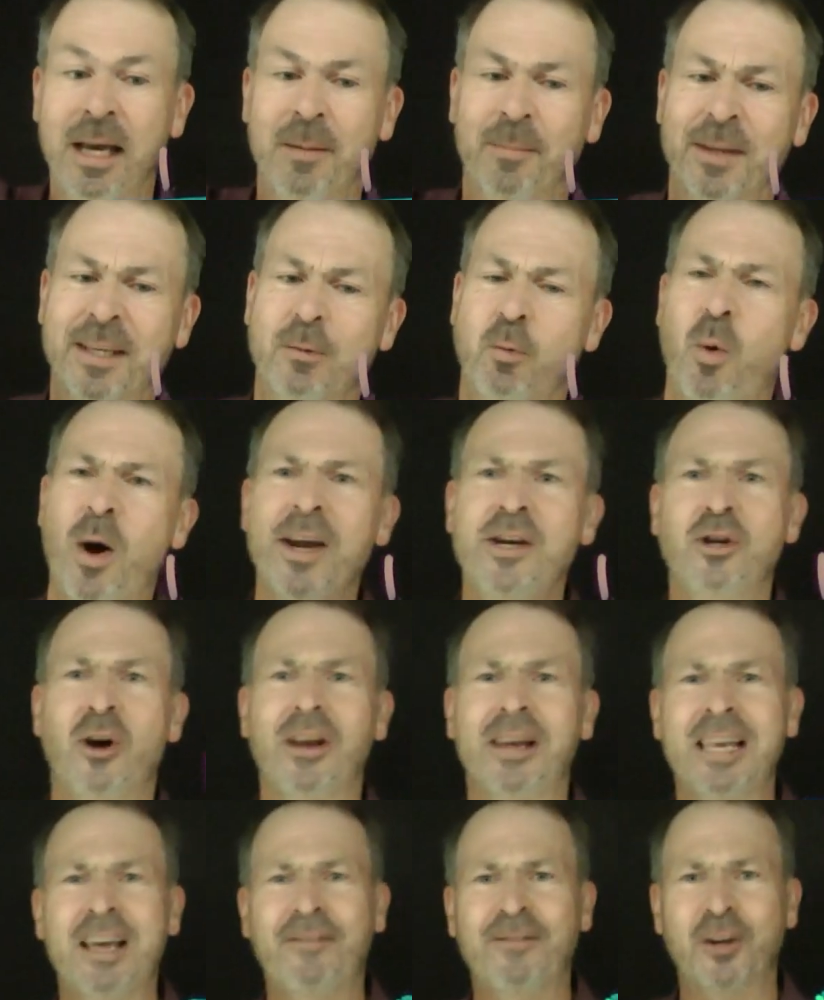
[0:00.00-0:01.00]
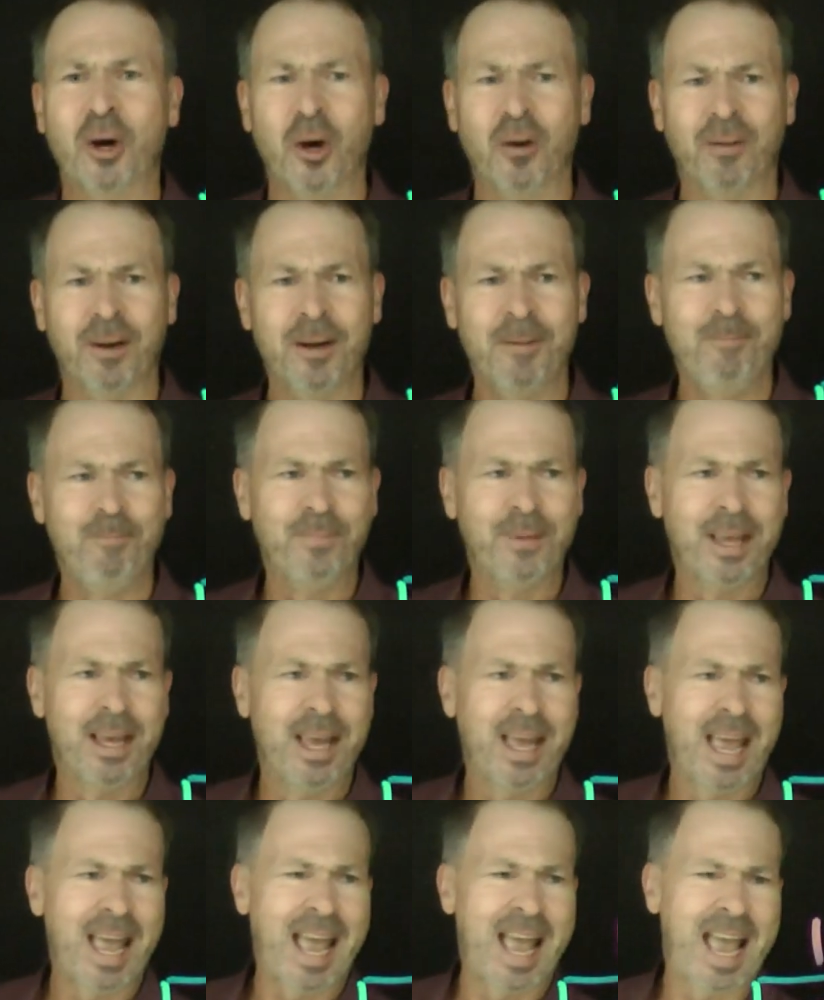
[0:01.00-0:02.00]
There's one dot left over,
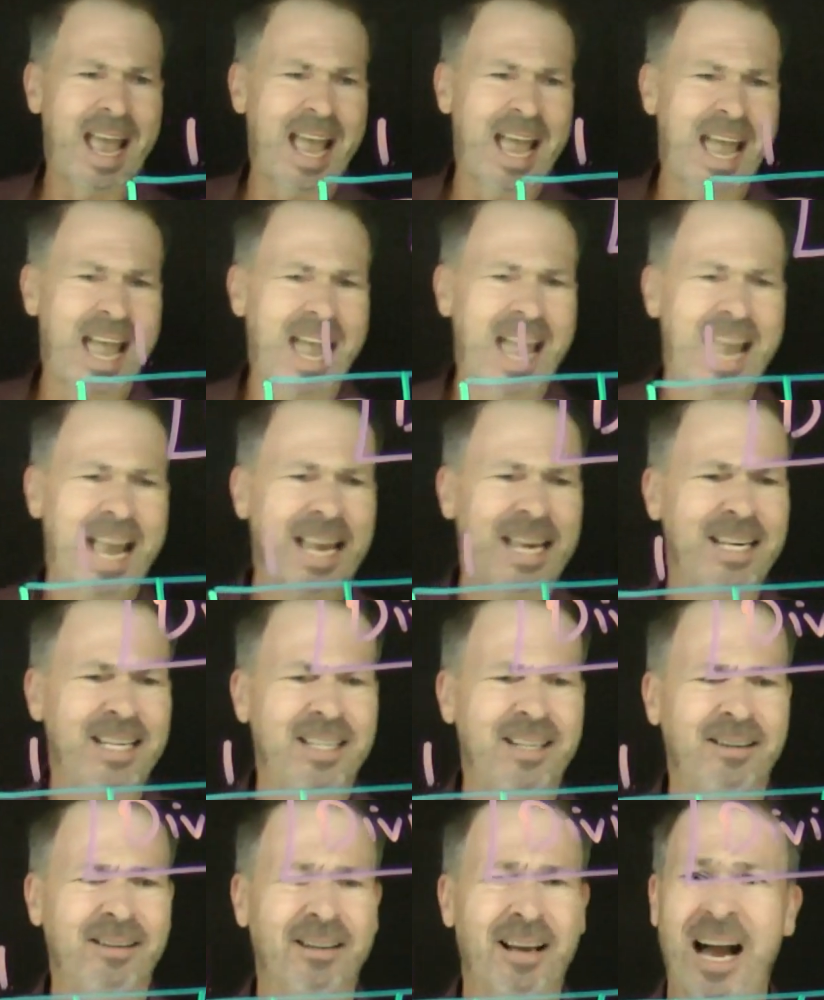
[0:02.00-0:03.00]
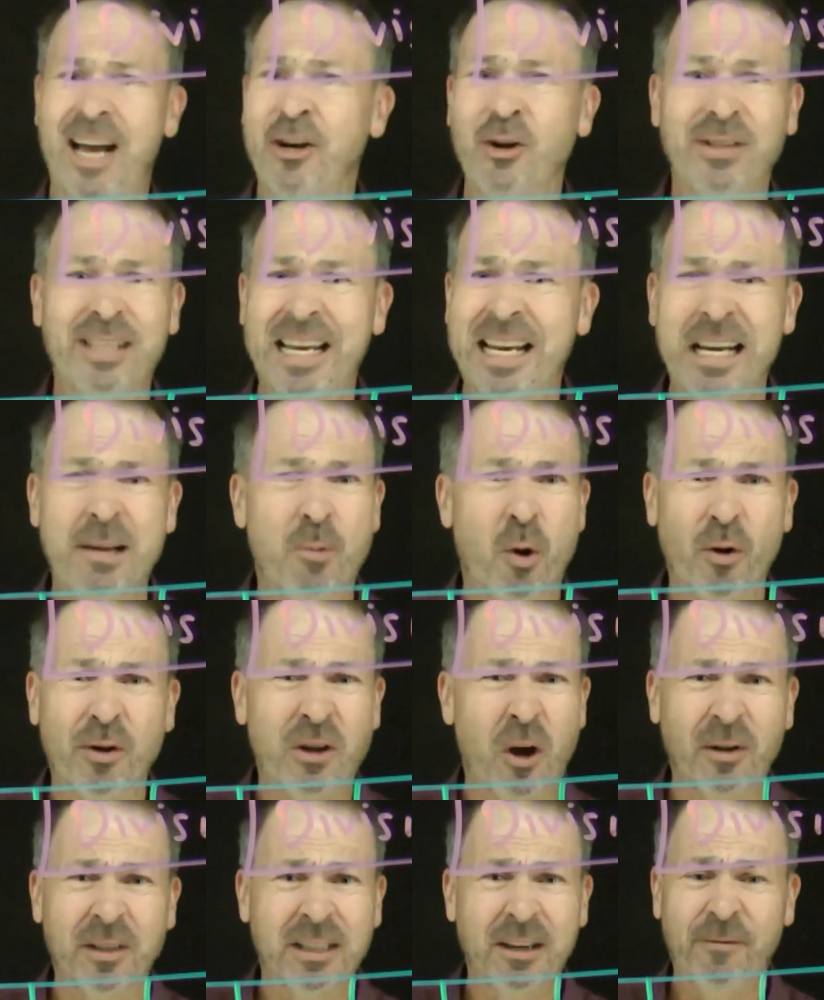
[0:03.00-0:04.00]
and I don't see any more
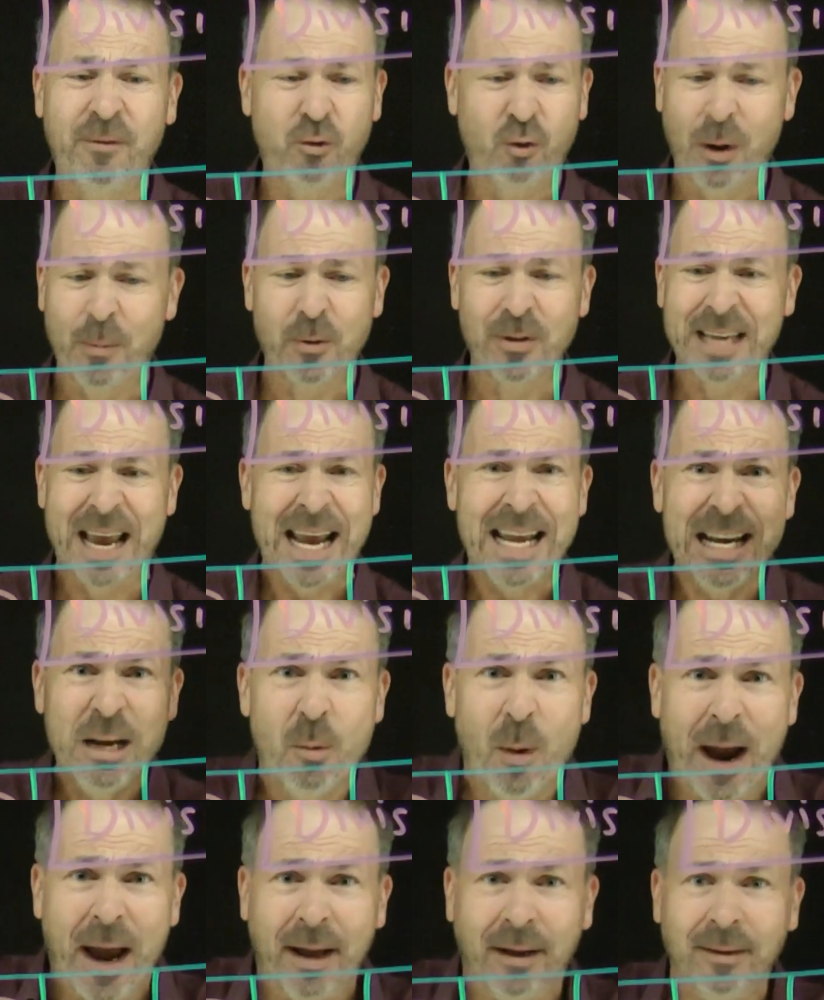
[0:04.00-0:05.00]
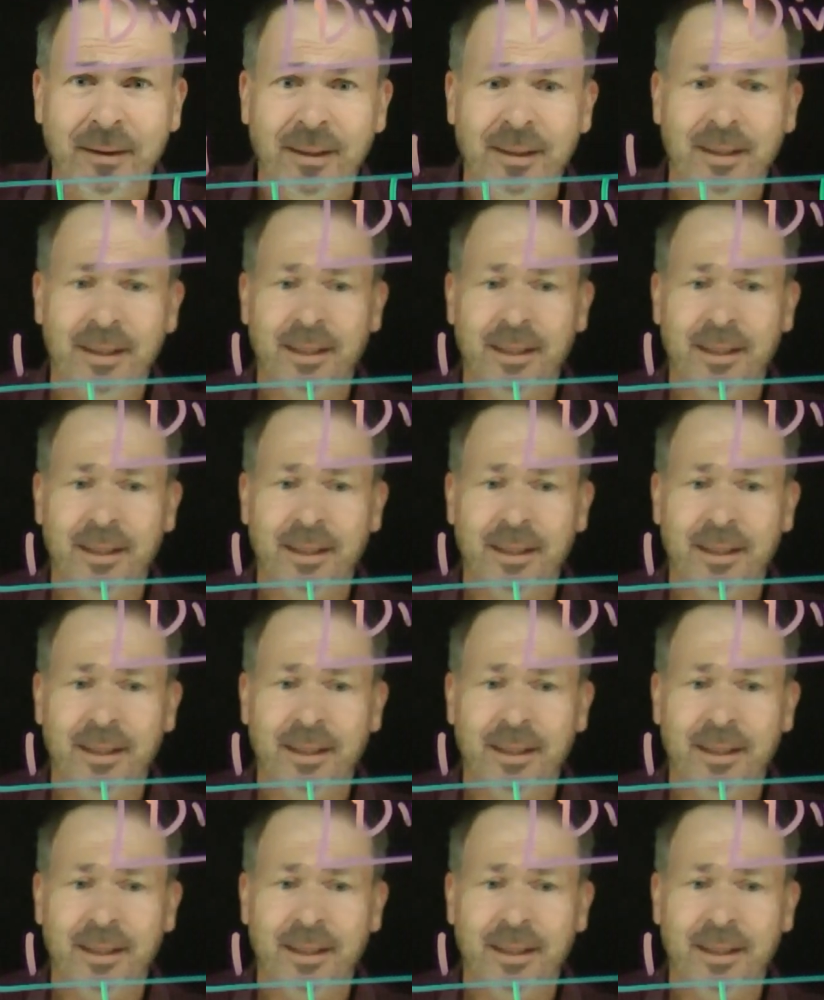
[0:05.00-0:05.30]
dots of triples anywhere.